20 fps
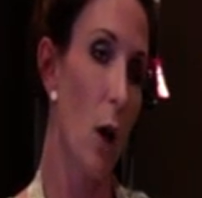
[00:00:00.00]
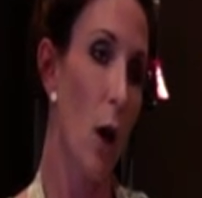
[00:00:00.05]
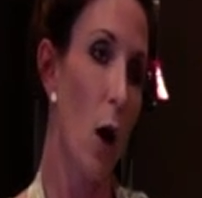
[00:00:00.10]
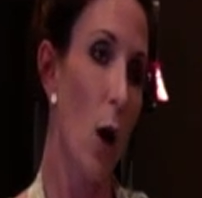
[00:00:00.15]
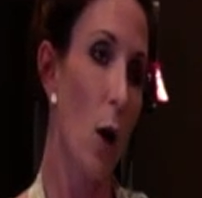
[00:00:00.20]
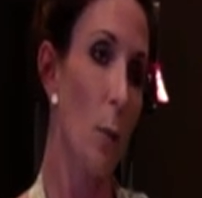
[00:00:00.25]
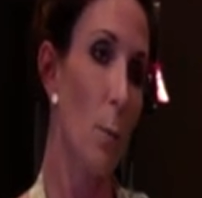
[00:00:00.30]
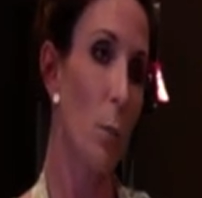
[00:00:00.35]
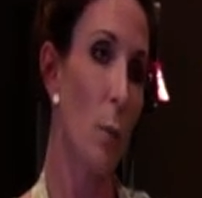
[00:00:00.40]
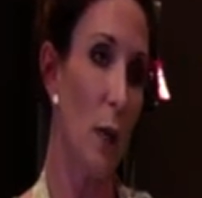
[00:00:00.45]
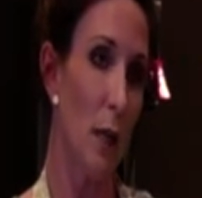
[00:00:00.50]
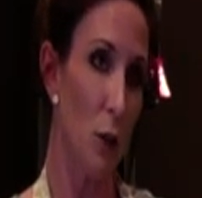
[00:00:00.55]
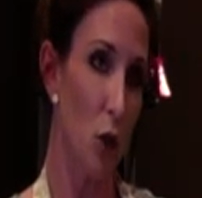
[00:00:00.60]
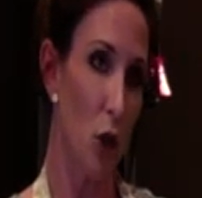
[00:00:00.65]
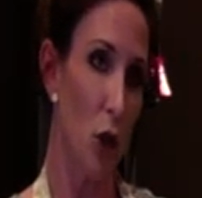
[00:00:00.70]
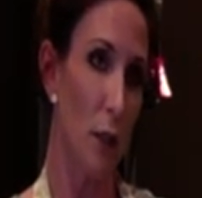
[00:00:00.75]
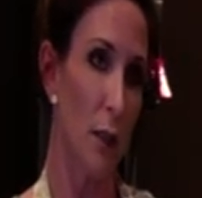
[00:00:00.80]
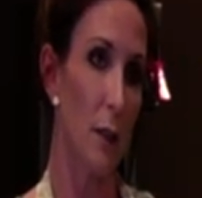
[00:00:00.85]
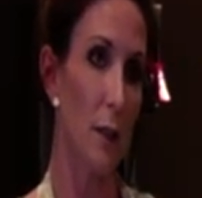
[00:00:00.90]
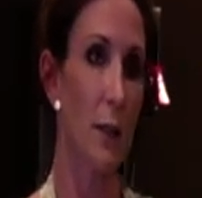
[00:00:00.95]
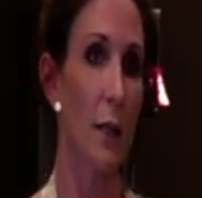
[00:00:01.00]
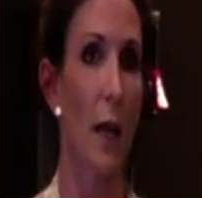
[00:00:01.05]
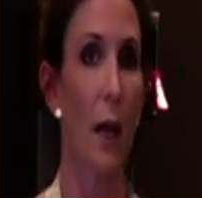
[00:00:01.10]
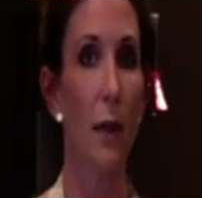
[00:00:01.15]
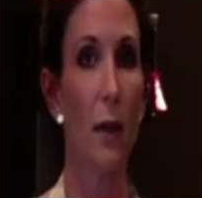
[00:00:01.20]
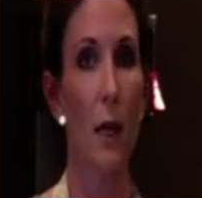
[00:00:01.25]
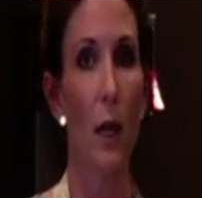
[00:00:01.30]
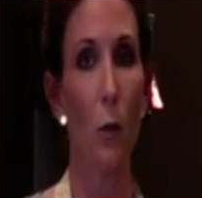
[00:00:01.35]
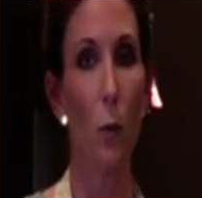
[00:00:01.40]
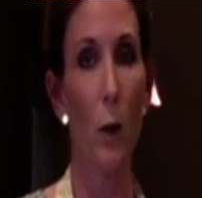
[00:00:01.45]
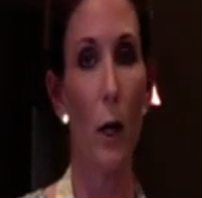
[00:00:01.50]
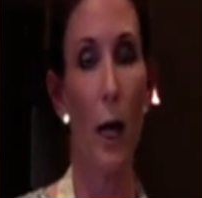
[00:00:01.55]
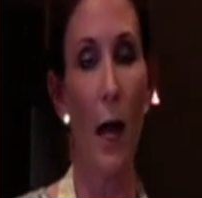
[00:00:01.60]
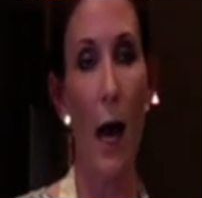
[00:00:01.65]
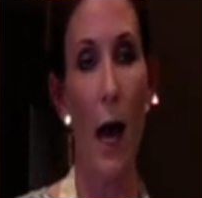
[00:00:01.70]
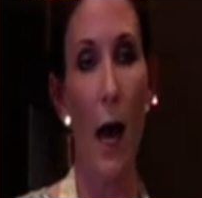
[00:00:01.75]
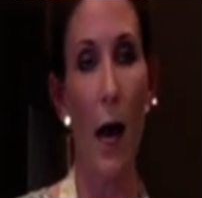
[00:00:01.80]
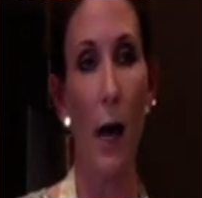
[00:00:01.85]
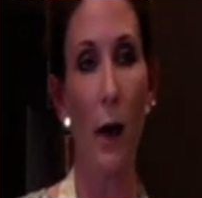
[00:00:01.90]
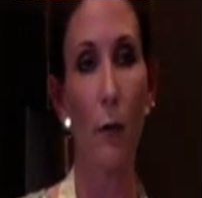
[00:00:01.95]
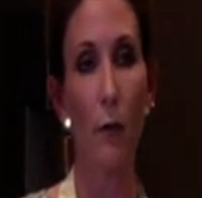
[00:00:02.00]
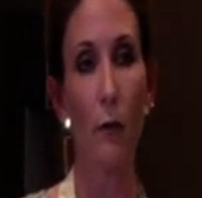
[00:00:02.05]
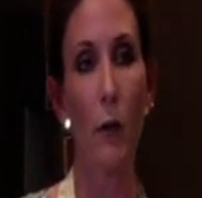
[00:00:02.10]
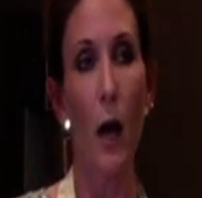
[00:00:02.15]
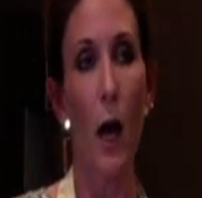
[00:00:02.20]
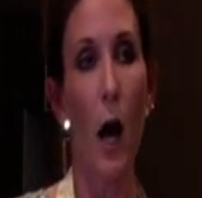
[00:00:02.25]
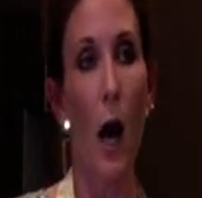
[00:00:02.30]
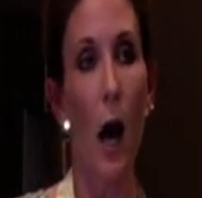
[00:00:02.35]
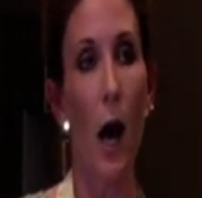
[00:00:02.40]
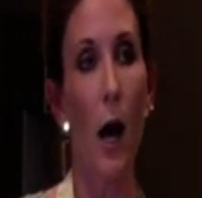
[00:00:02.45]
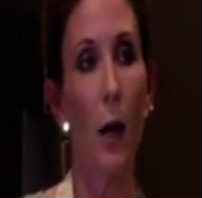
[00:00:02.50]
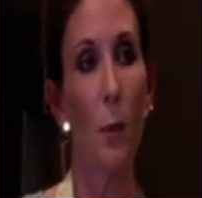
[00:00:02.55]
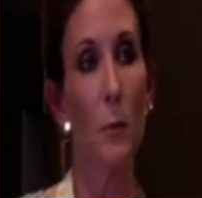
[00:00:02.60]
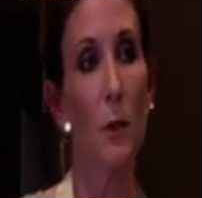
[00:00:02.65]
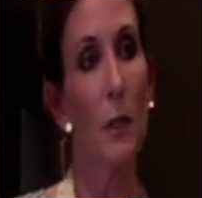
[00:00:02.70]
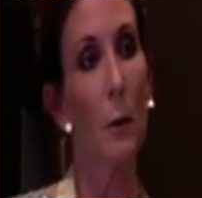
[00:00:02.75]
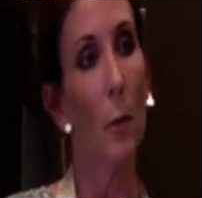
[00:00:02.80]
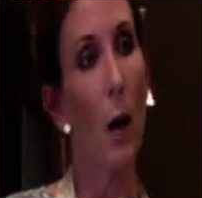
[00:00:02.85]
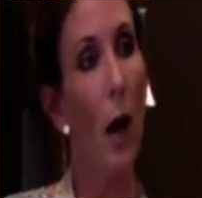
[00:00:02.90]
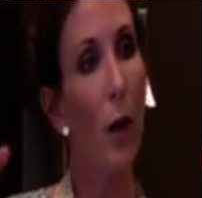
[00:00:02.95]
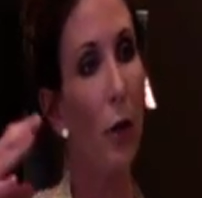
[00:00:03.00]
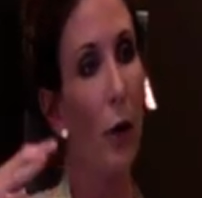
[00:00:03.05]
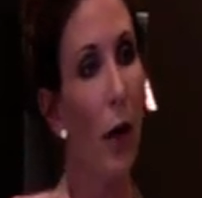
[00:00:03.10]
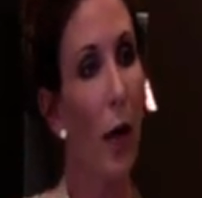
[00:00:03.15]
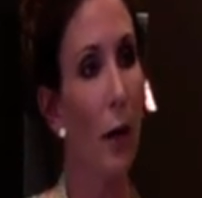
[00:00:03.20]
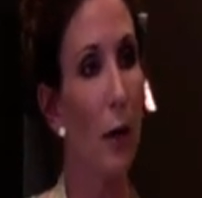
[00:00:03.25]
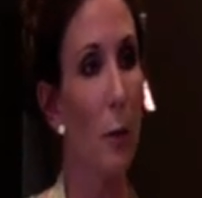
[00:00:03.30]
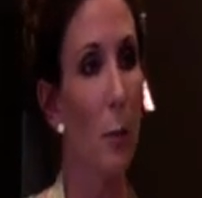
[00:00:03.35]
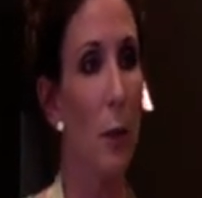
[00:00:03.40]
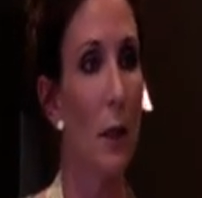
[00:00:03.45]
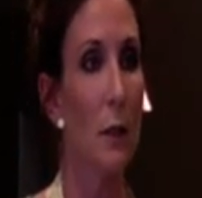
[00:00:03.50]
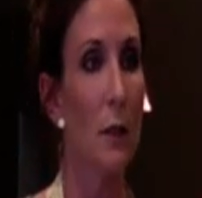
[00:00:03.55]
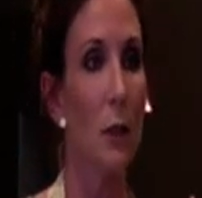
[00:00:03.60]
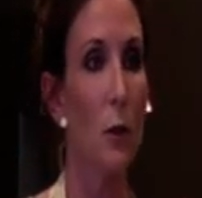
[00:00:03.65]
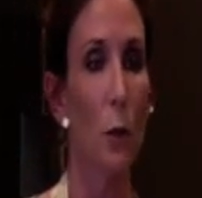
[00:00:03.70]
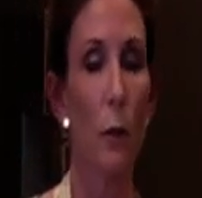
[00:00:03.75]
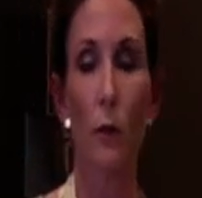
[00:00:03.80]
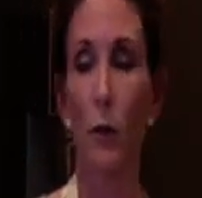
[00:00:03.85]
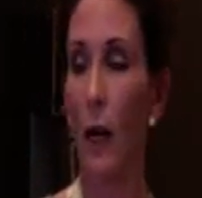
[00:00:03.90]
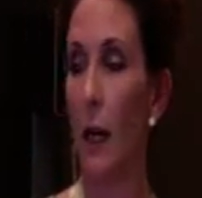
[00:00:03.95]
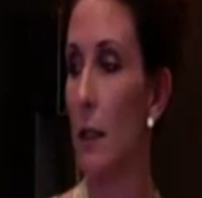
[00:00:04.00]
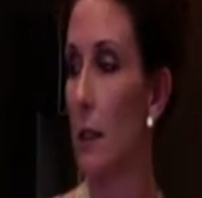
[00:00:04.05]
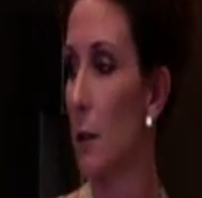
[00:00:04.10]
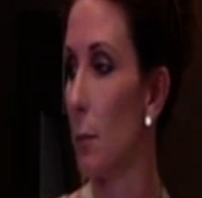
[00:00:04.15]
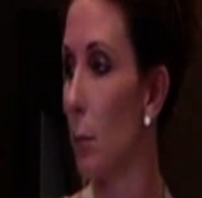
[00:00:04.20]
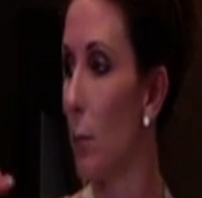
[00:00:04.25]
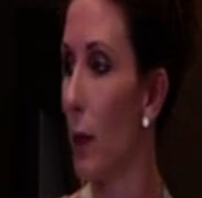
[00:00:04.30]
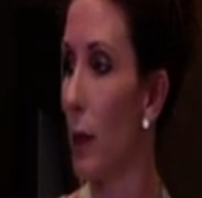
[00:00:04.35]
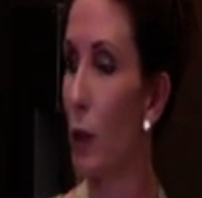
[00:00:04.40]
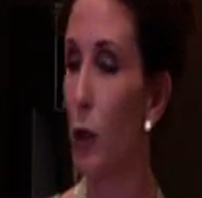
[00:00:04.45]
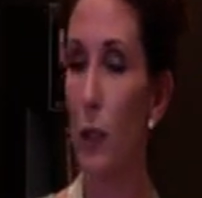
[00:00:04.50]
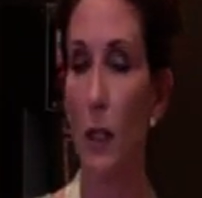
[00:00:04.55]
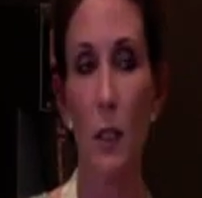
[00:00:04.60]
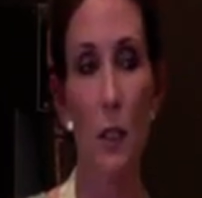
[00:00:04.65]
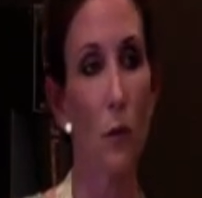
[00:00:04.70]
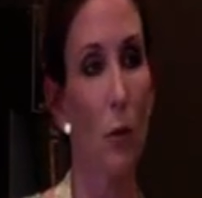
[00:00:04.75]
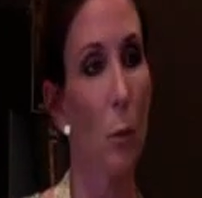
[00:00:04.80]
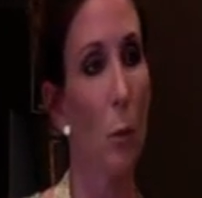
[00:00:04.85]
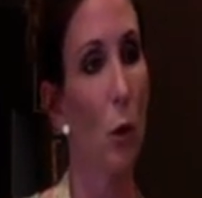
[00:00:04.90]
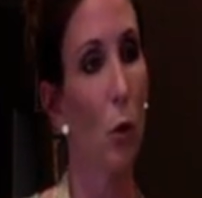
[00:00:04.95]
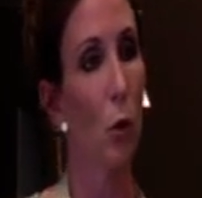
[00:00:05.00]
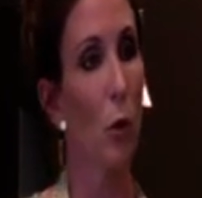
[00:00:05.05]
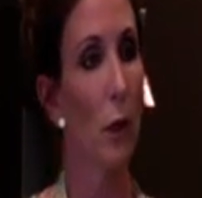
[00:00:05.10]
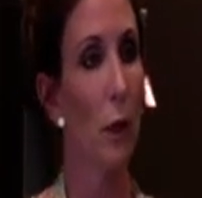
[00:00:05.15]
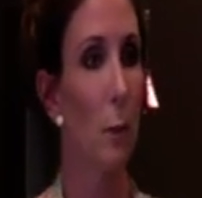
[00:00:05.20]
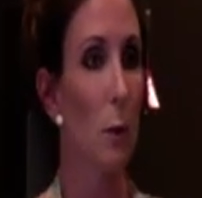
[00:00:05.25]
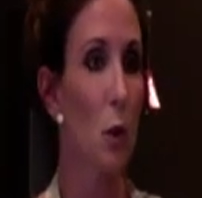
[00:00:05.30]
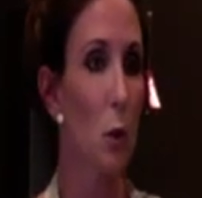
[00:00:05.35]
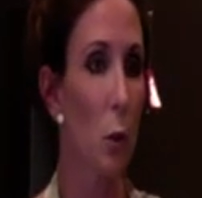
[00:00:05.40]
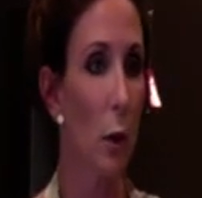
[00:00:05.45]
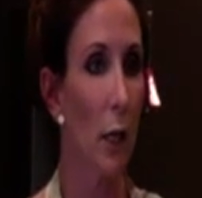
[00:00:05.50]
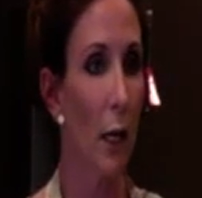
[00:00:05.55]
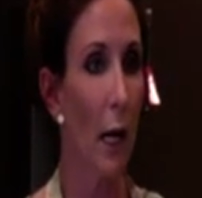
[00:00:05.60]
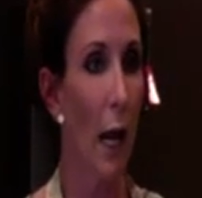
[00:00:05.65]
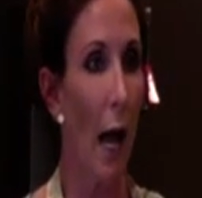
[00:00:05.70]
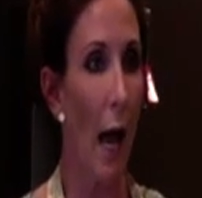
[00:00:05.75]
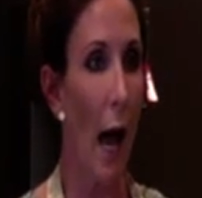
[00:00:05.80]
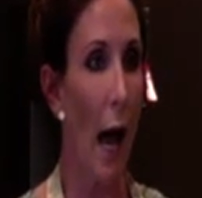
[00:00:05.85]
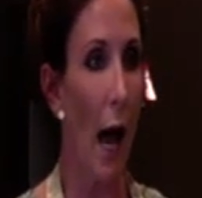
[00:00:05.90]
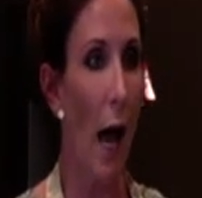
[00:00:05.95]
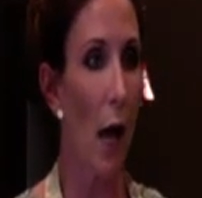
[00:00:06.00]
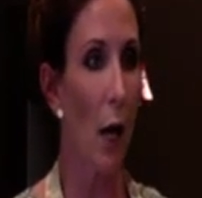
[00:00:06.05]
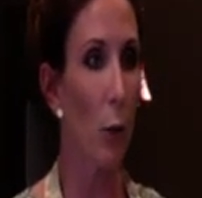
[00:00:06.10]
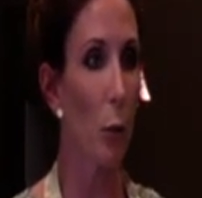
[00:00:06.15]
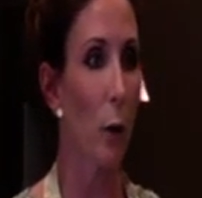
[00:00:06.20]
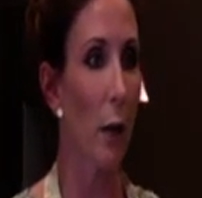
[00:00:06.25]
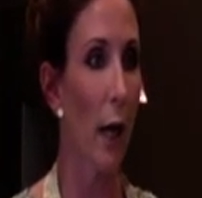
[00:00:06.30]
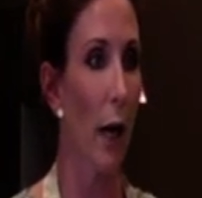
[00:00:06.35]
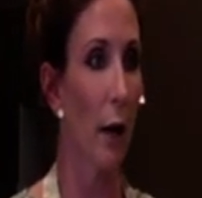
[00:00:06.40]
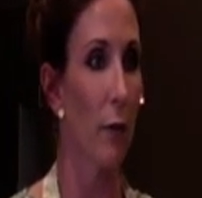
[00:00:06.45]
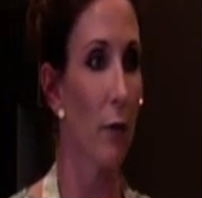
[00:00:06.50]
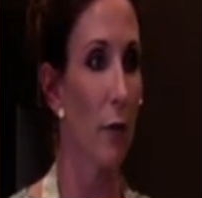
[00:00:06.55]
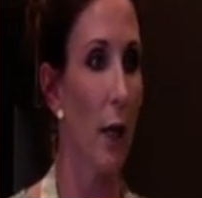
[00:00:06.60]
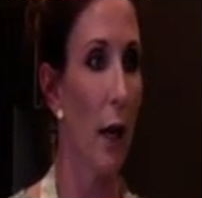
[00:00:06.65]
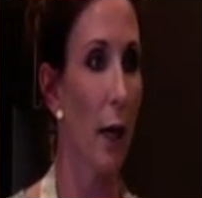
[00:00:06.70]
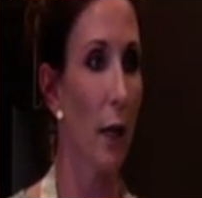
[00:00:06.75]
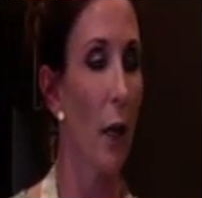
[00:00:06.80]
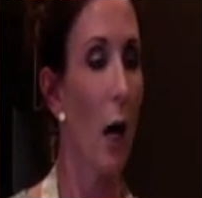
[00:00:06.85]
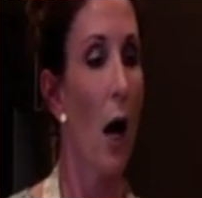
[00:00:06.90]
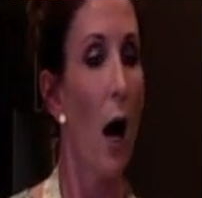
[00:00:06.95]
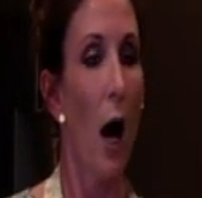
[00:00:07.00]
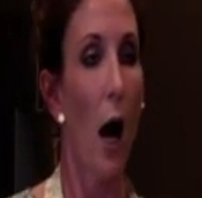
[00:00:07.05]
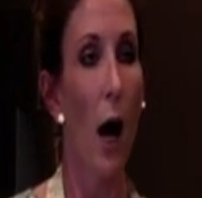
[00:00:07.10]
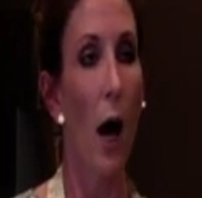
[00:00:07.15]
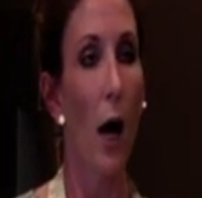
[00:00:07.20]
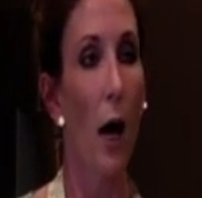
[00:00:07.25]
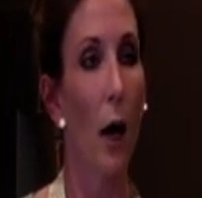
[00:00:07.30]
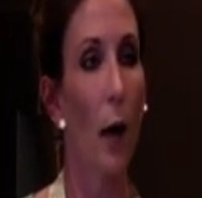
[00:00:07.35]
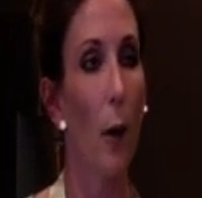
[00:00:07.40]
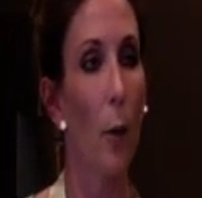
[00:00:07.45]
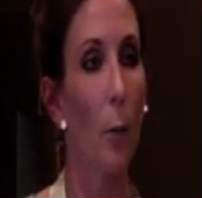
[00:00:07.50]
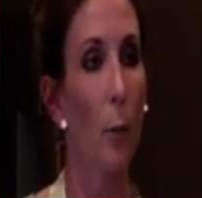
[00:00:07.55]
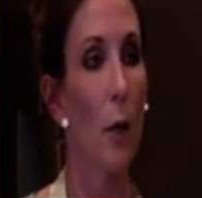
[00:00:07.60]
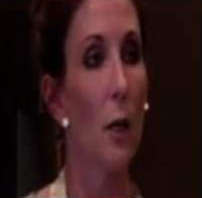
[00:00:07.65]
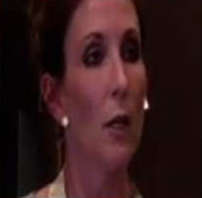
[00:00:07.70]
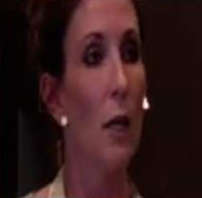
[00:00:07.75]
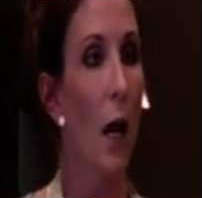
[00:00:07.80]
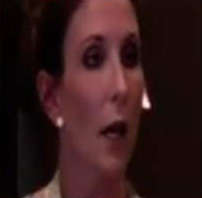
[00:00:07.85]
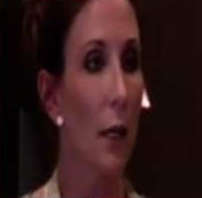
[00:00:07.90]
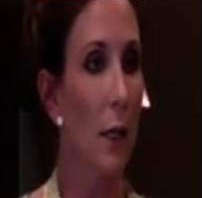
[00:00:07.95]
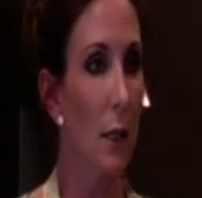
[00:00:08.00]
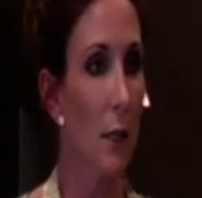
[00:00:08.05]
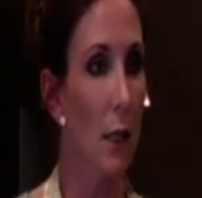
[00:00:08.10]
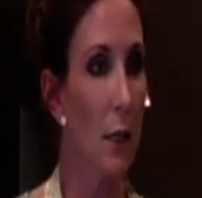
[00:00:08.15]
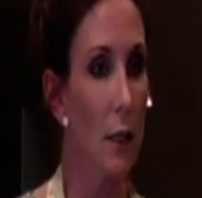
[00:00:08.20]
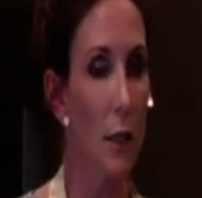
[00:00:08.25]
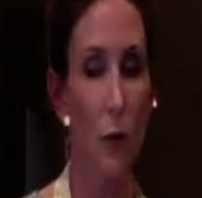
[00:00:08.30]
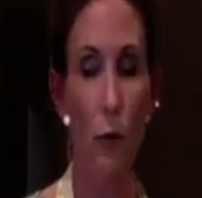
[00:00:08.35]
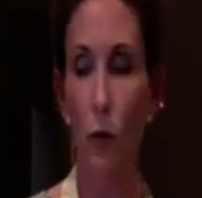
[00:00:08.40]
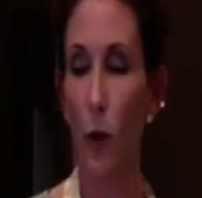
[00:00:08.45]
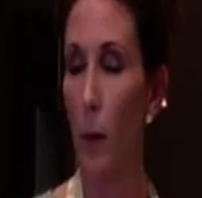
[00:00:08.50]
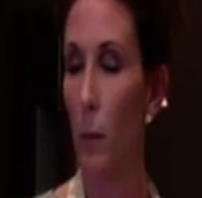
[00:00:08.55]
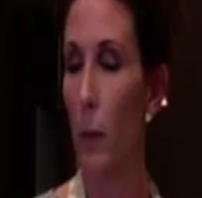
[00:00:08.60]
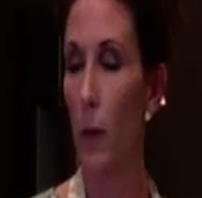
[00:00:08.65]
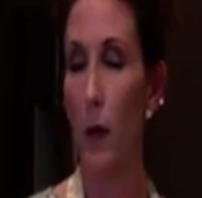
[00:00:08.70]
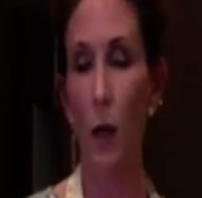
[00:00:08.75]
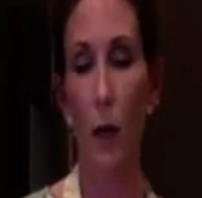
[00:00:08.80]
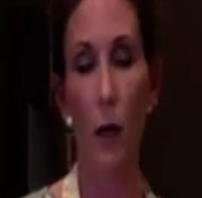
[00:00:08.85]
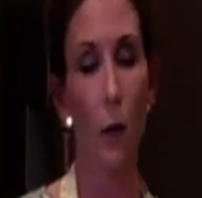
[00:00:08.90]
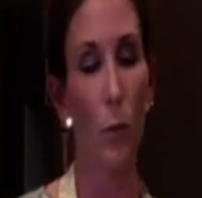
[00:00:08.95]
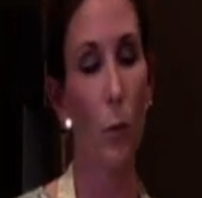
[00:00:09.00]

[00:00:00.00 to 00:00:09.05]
peaches, and then we have some other elements. We've got some bitterness from the greens we're going to add. We have that nuttiness from the